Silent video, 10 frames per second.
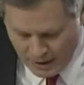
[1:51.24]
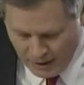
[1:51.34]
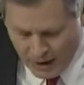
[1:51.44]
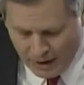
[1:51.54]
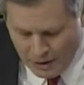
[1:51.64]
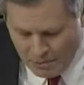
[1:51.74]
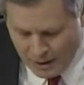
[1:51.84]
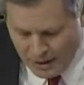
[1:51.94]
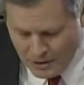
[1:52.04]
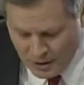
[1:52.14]
They
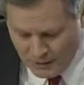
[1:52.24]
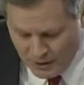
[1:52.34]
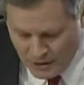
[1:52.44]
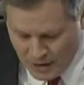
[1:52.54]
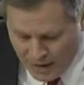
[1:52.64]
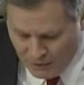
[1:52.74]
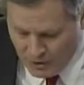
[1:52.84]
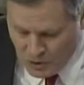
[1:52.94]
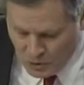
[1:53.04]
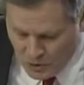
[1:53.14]
occupy significant staff
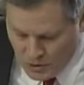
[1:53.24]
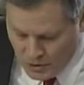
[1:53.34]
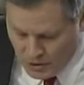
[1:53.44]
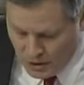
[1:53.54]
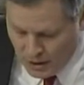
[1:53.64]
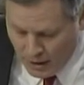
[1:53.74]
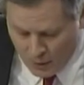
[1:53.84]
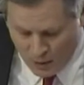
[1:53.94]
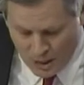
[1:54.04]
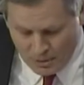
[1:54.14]
resources that could
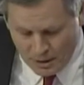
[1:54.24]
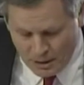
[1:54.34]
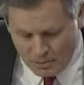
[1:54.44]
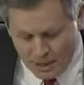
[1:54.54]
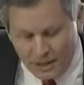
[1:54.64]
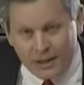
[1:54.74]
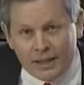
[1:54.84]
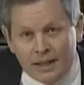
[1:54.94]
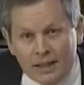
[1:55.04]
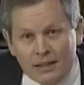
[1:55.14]
otherwise be spent on
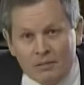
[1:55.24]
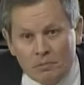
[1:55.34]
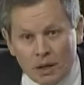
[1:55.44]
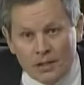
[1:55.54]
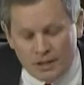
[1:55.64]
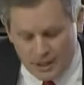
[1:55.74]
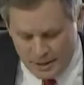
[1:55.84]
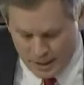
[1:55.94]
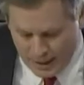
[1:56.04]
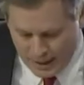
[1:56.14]
getting
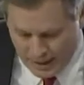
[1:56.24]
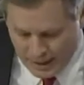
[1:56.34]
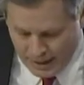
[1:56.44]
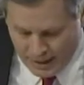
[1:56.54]
projects done.